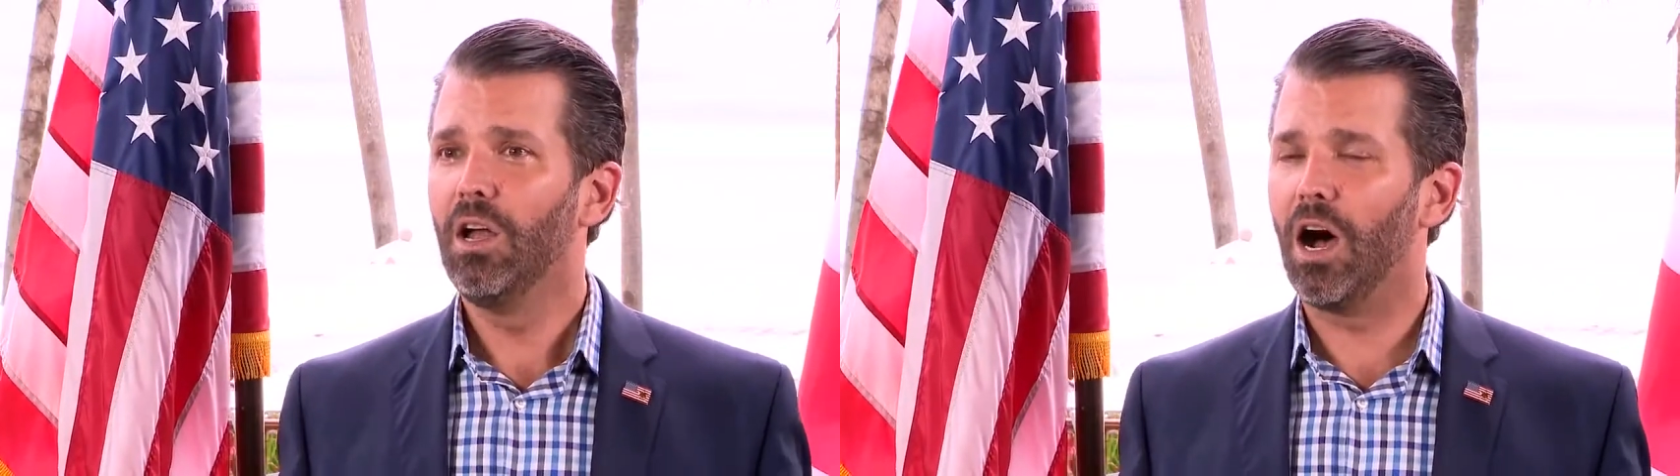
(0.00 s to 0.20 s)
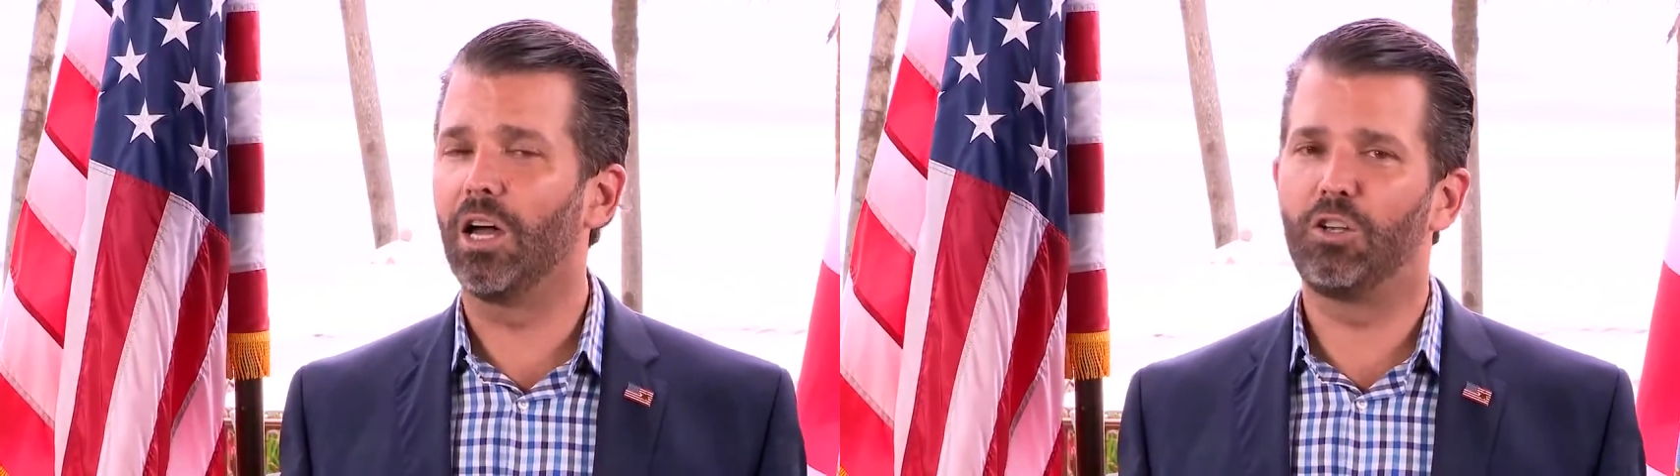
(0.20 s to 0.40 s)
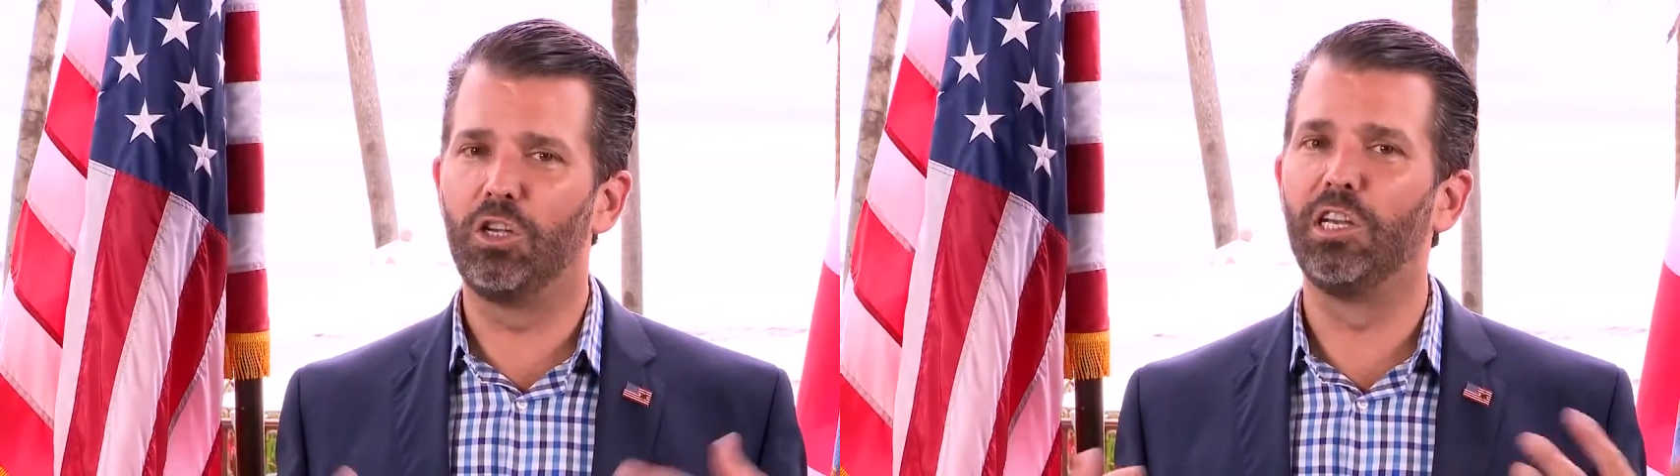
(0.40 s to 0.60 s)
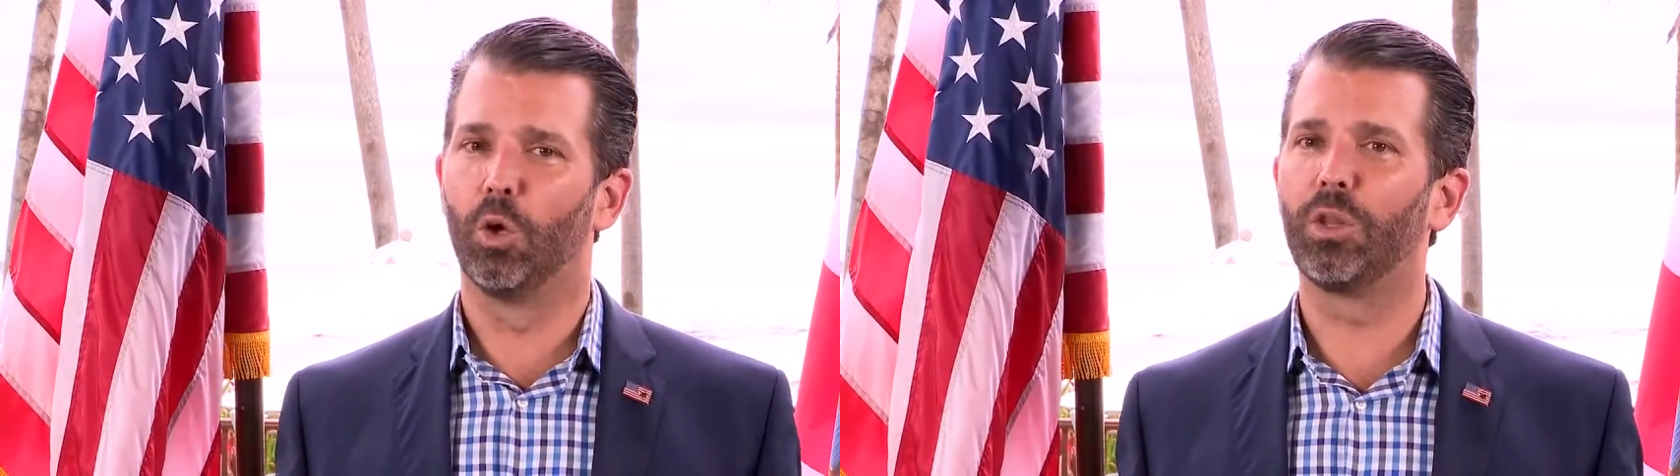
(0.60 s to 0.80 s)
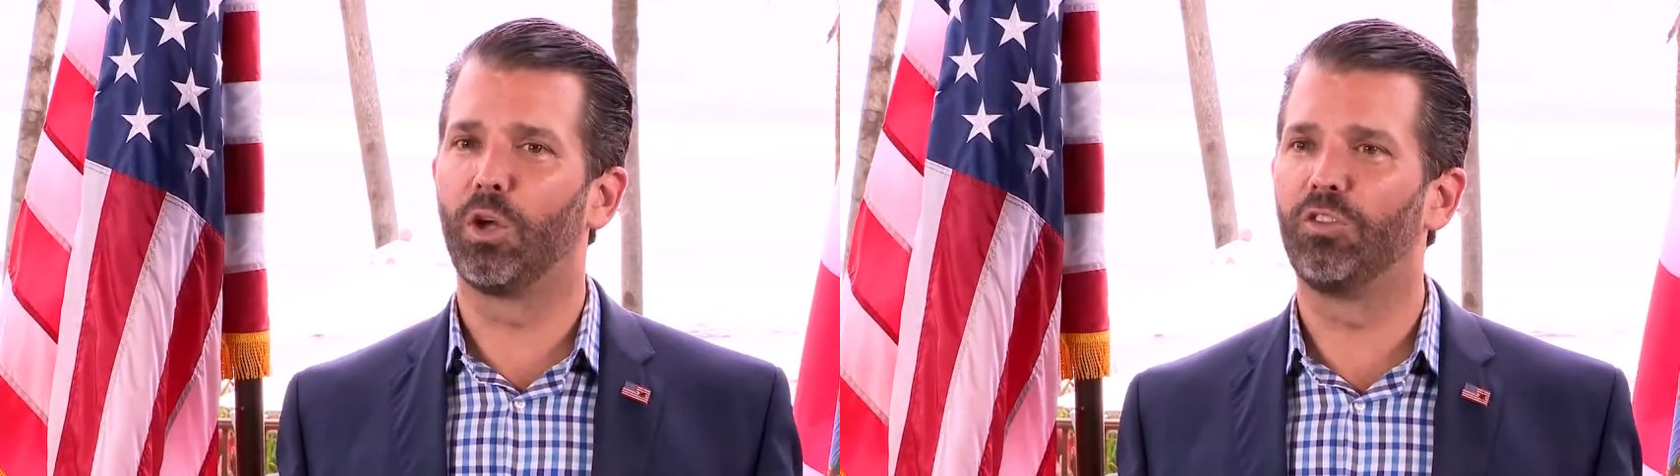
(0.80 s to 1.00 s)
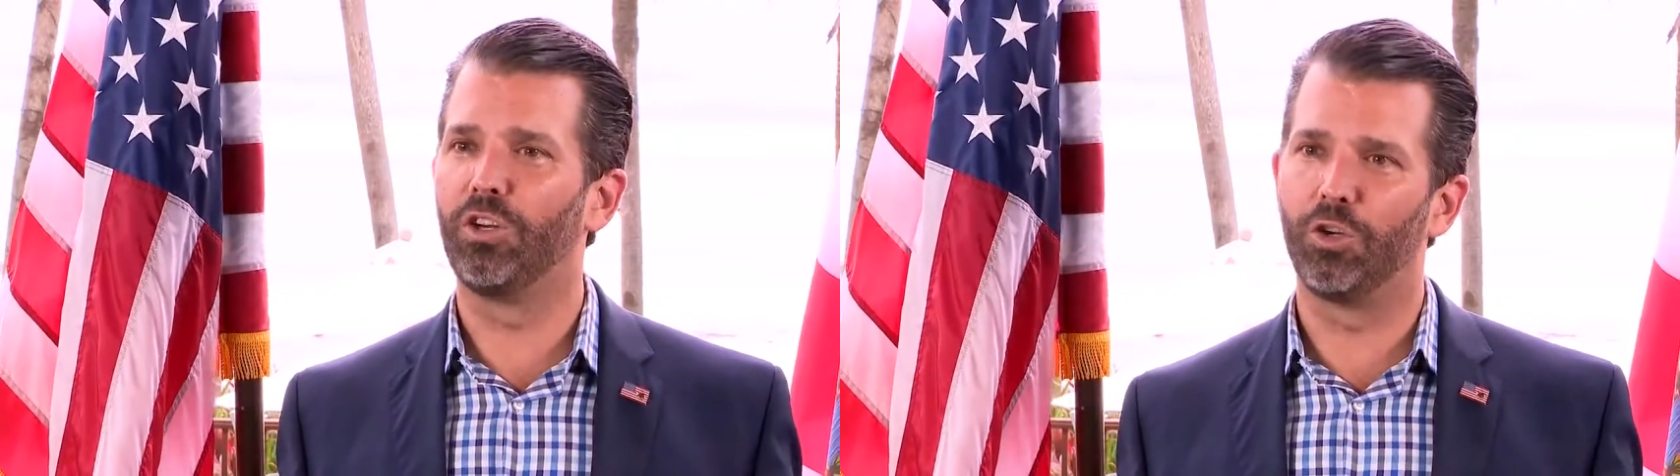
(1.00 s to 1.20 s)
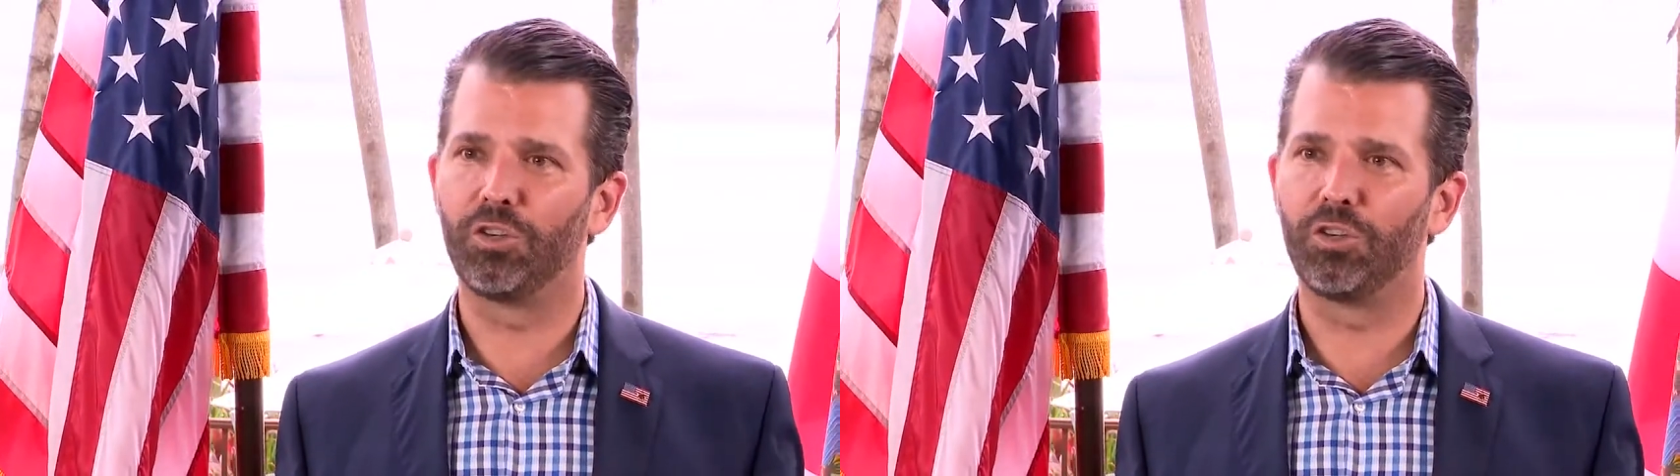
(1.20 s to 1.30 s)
to deal with those issues,